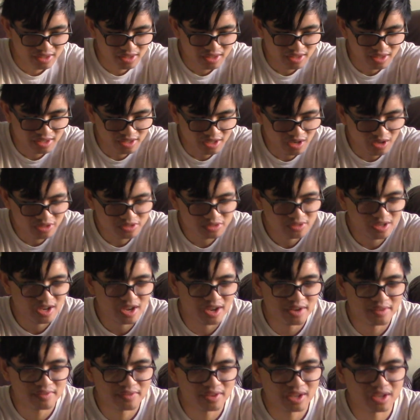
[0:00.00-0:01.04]
And I also
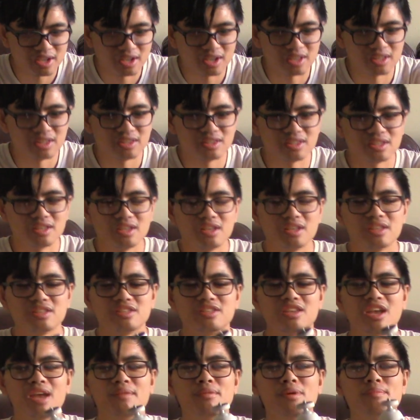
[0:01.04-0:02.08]
have like a
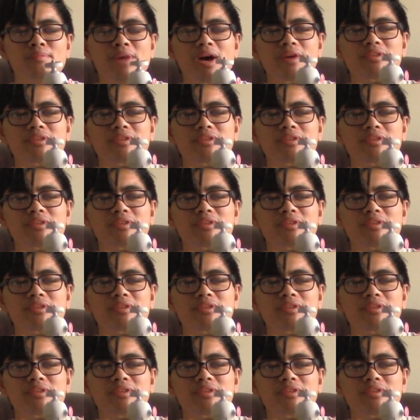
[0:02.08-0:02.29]
table